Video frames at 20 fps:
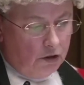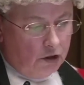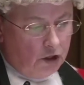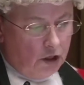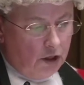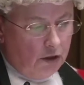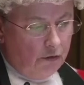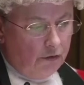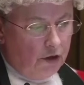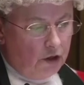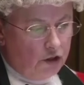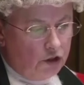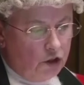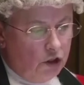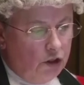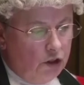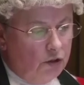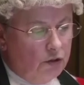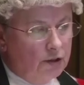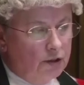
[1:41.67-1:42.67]
Turning first
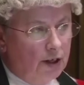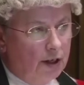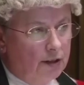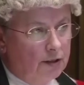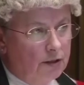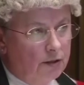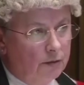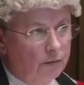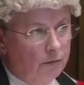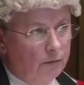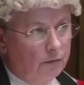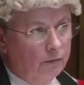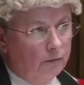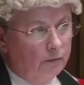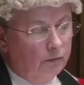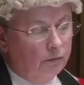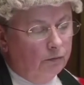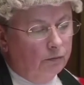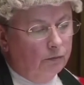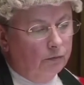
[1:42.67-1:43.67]
to you, Sansom.
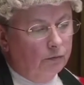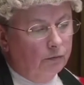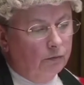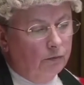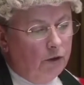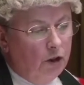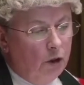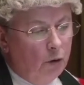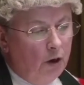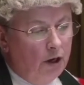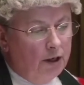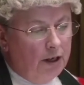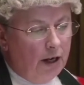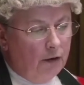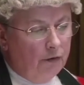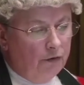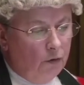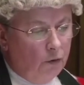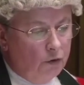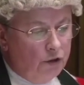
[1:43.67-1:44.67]
You are
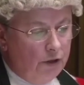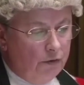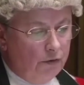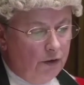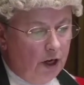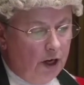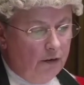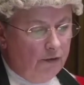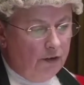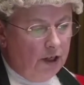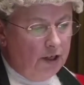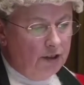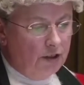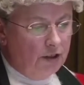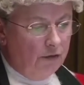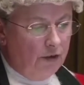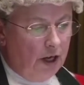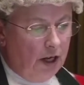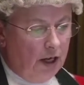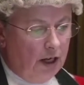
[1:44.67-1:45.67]
now 45 years
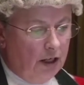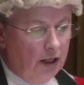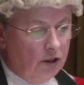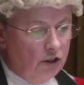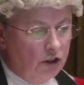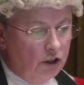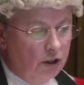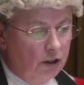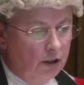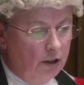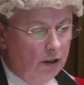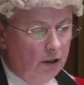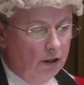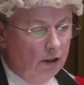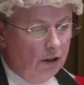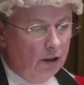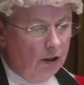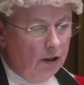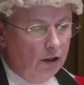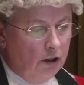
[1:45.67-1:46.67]
of age.
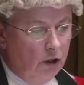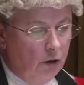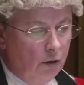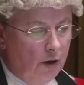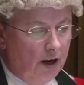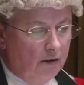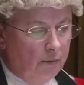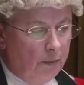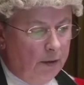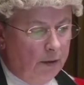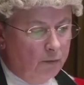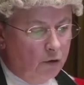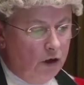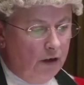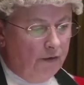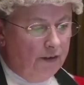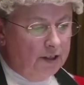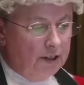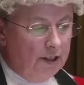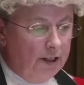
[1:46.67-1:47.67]
You have been
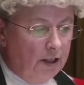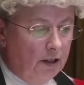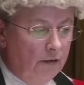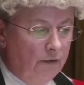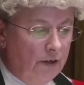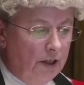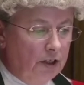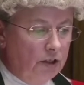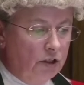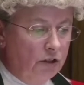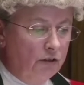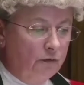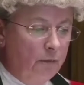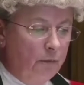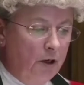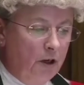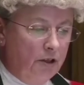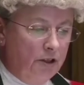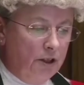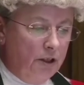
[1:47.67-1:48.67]
previously convicted of
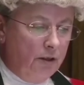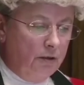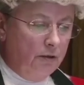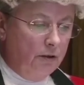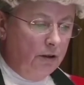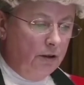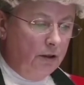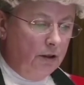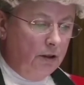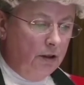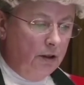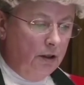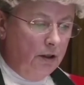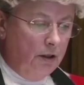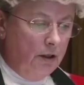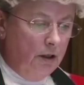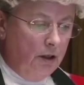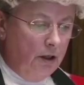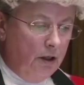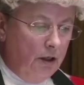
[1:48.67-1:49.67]
murder.
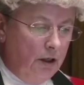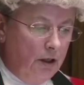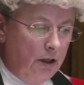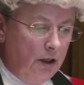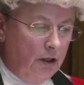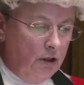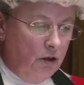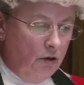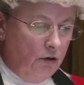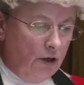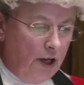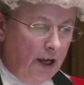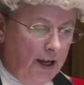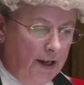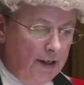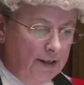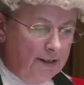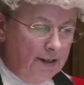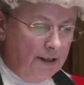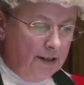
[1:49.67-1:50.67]
In your
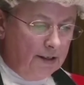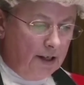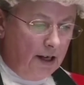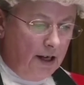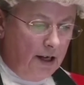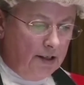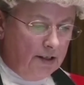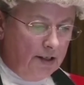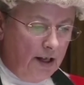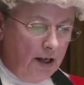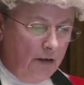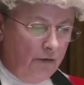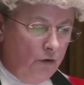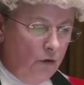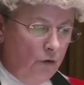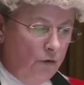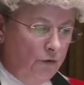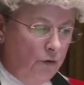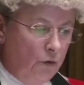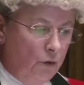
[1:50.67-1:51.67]
case, this case
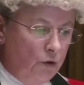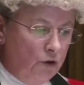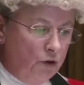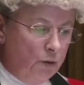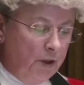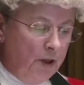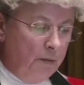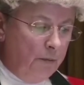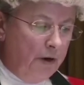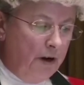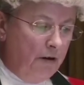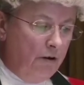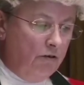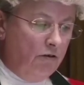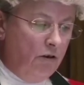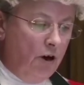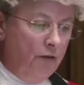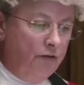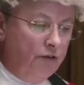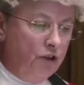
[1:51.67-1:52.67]
therefore falls within
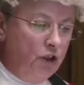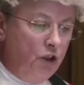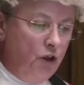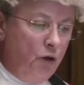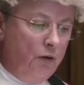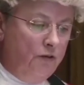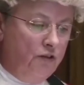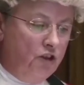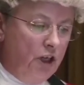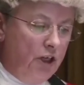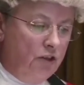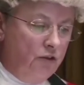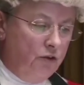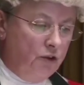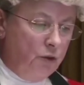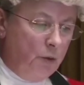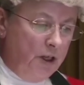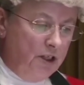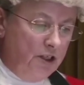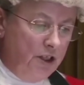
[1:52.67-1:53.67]
paragraph 2 of Schedule
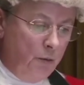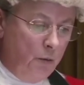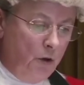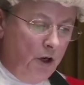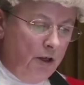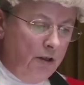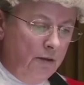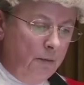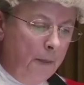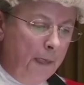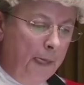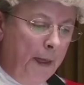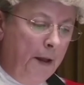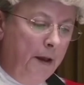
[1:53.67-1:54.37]
21,